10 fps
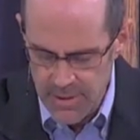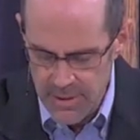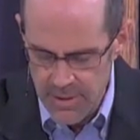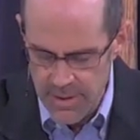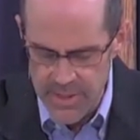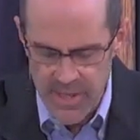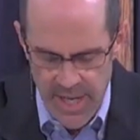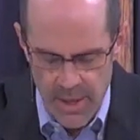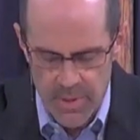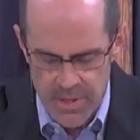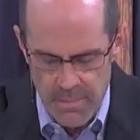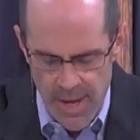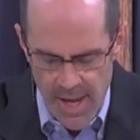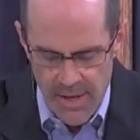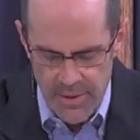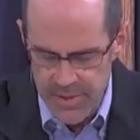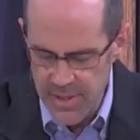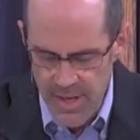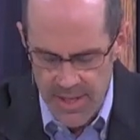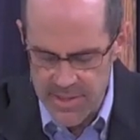And he said, Here was a man who did
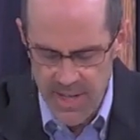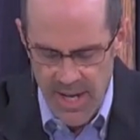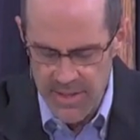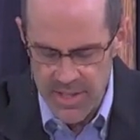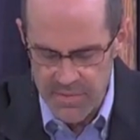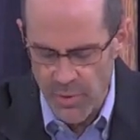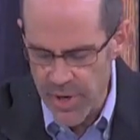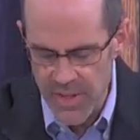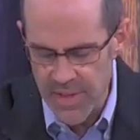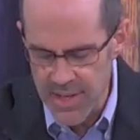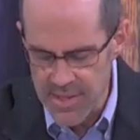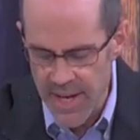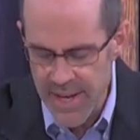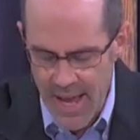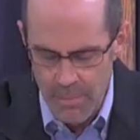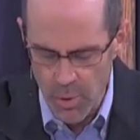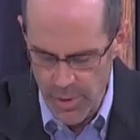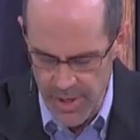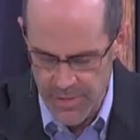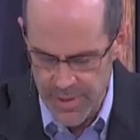not say these 40 things I dabble
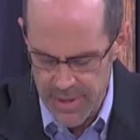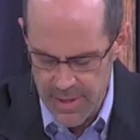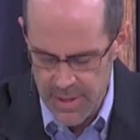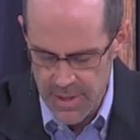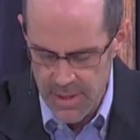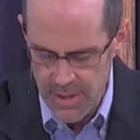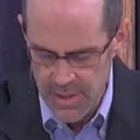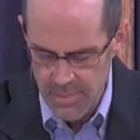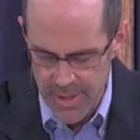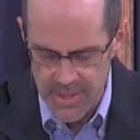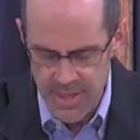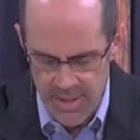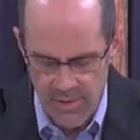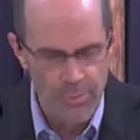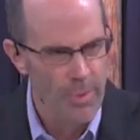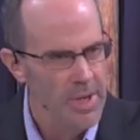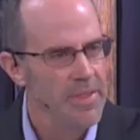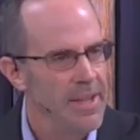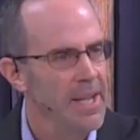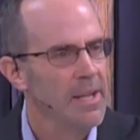with, but he said, This one
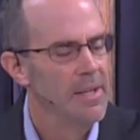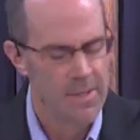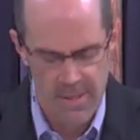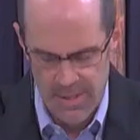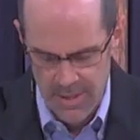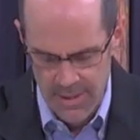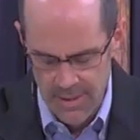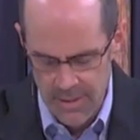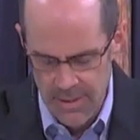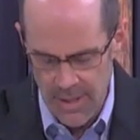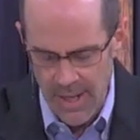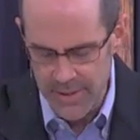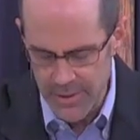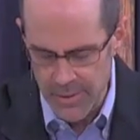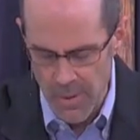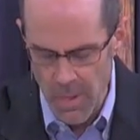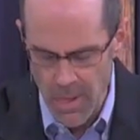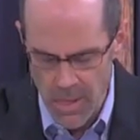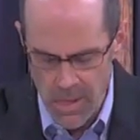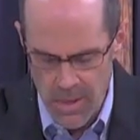thing I do.
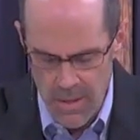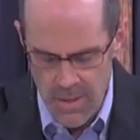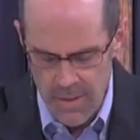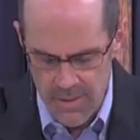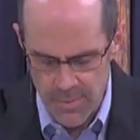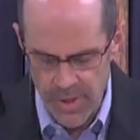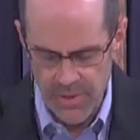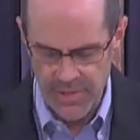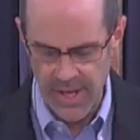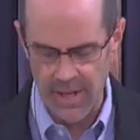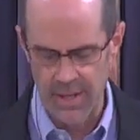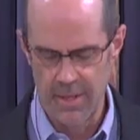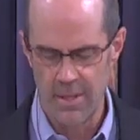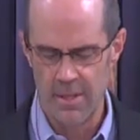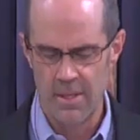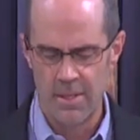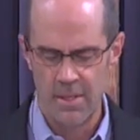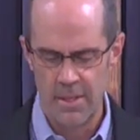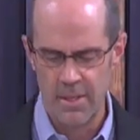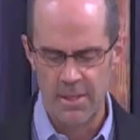This one thing.
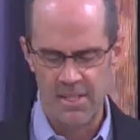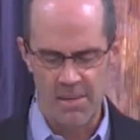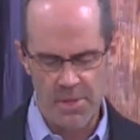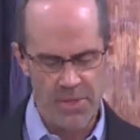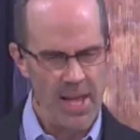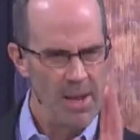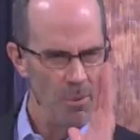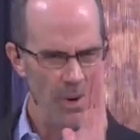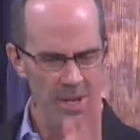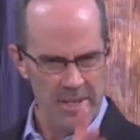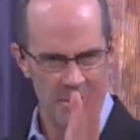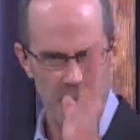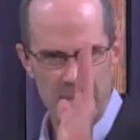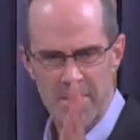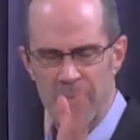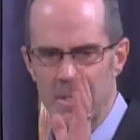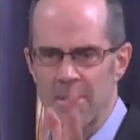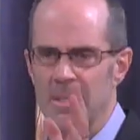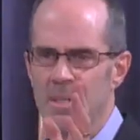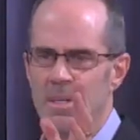Timothy had one interest
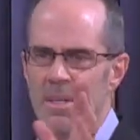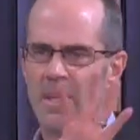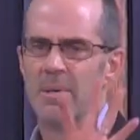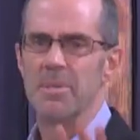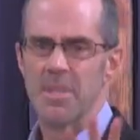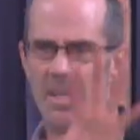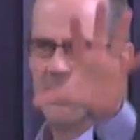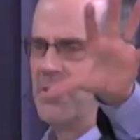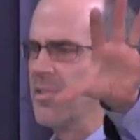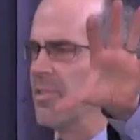and it was the interest of